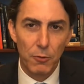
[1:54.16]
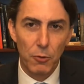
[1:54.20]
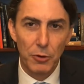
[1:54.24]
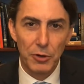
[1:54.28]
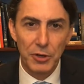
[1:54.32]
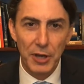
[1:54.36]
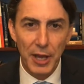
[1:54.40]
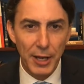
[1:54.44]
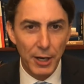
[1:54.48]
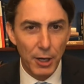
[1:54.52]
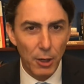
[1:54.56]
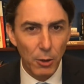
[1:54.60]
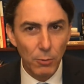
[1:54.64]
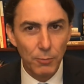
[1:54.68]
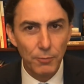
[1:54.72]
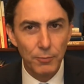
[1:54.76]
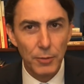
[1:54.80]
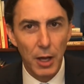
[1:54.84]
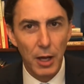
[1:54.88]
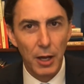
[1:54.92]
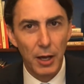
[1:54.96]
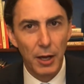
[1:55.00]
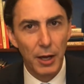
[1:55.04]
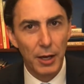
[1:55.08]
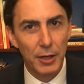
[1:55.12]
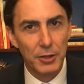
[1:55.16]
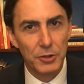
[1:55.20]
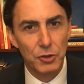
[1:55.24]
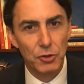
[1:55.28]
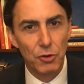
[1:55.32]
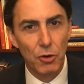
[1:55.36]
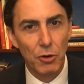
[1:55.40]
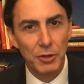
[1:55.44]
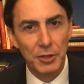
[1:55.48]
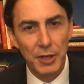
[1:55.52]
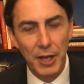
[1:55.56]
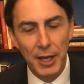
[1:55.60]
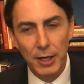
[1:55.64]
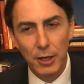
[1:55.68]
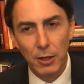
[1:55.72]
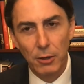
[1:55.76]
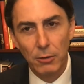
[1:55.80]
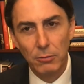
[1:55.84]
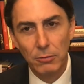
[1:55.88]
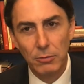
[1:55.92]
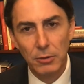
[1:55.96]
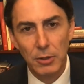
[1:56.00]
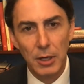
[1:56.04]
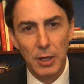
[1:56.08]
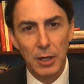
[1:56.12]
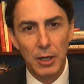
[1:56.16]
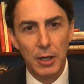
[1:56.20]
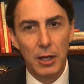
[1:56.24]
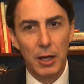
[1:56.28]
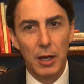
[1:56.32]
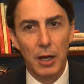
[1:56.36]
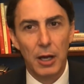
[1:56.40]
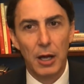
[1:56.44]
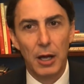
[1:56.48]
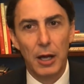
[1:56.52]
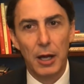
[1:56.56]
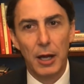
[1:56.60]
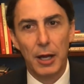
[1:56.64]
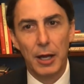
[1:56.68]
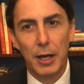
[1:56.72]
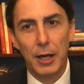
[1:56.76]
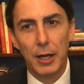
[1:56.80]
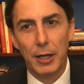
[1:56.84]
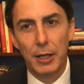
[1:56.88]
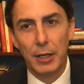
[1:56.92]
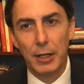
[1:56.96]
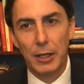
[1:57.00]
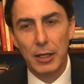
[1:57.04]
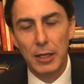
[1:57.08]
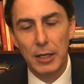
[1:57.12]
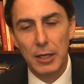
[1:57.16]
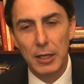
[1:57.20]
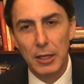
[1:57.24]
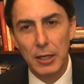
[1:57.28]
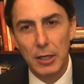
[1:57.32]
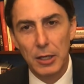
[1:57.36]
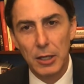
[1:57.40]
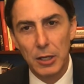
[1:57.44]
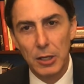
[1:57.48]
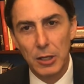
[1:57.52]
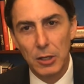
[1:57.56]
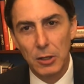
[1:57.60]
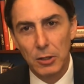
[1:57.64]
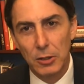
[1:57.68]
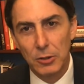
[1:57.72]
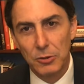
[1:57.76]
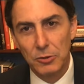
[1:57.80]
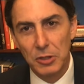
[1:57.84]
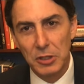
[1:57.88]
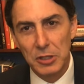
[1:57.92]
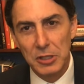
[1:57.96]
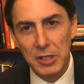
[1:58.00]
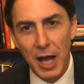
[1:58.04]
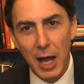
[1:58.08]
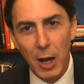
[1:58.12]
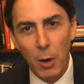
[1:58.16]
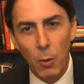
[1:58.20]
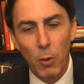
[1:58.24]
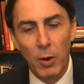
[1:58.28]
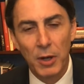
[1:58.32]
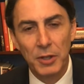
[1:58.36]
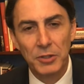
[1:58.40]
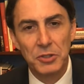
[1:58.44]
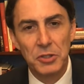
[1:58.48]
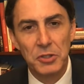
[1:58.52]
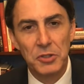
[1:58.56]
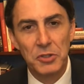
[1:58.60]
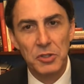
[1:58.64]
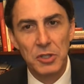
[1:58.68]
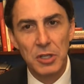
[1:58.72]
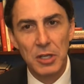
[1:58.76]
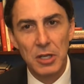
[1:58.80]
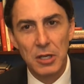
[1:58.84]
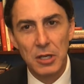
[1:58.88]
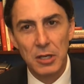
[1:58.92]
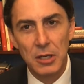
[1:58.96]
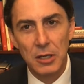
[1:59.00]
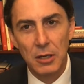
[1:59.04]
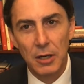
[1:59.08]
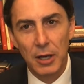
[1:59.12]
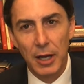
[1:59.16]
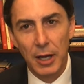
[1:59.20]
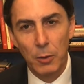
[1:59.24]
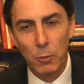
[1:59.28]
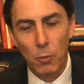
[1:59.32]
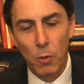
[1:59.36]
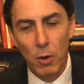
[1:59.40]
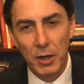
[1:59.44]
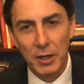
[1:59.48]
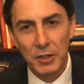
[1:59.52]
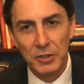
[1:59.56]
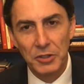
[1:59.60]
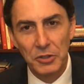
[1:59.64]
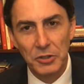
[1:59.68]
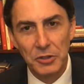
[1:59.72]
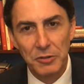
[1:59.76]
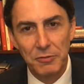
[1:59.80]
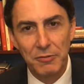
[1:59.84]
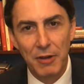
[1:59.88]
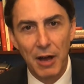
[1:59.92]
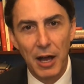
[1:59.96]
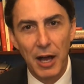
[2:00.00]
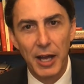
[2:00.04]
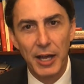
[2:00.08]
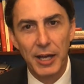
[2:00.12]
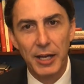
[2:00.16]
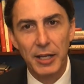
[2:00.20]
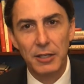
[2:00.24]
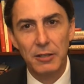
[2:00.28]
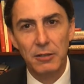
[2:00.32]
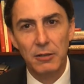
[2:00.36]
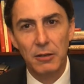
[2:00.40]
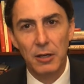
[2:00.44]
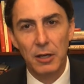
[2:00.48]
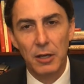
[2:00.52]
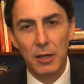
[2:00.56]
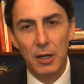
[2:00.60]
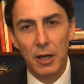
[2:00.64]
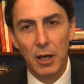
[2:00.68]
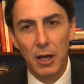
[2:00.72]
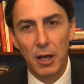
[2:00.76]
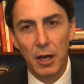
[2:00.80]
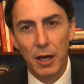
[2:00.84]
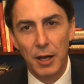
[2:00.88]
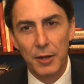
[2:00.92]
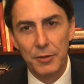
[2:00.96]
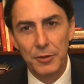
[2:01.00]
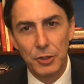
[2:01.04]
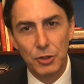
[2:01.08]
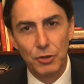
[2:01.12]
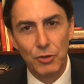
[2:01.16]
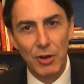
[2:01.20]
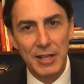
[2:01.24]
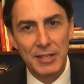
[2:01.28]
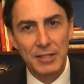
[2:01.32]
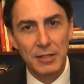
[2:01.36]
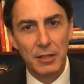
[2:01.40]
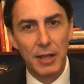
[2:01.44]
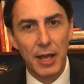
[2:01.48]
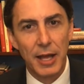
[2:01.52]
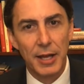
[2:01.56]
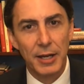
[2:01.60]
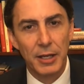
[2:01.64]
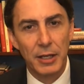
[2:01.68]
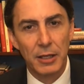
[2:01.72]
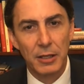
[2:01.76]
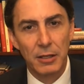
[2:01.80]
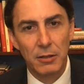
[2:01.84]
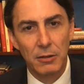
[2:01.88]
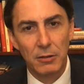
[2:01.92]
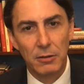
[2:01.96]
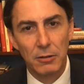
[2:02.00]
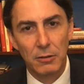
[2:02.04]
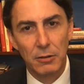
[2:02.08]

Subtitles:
NATO, a strong NATO. He did not want to see and wanted to divide the transatlantic